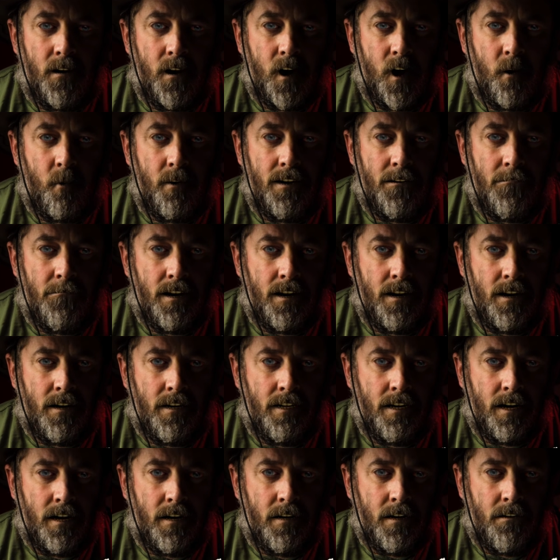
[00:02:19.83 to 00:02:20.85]
all by
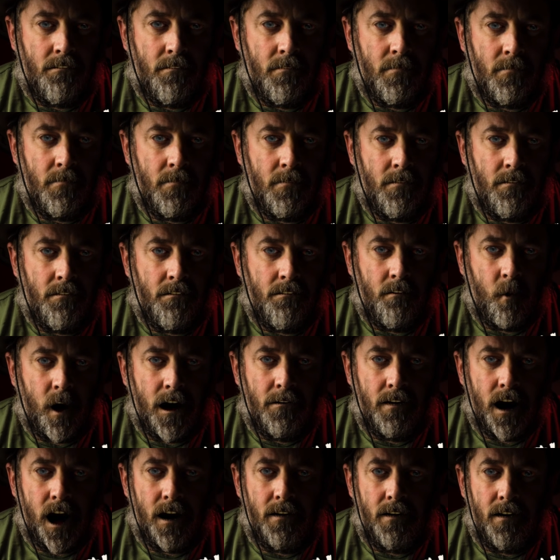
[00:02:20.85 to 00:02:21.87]
itself, from
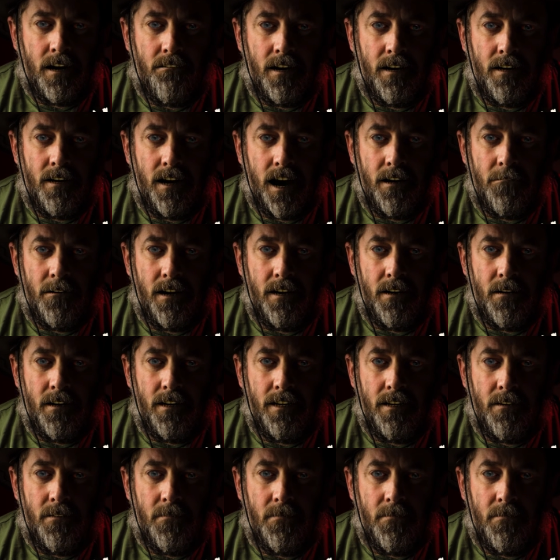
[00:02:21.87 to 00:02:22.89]
non-living
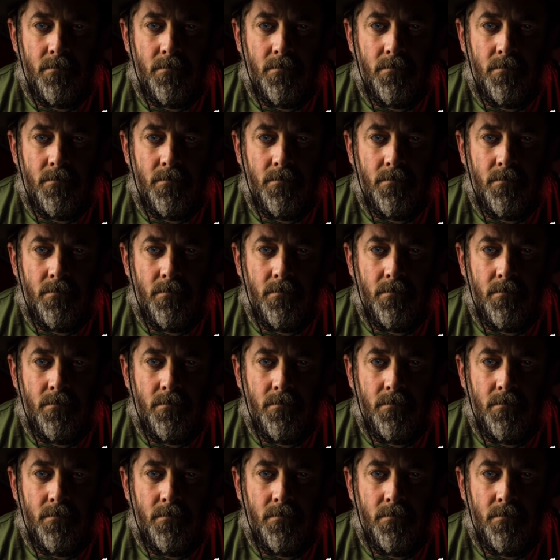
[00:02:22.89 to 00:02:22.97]
chemicals.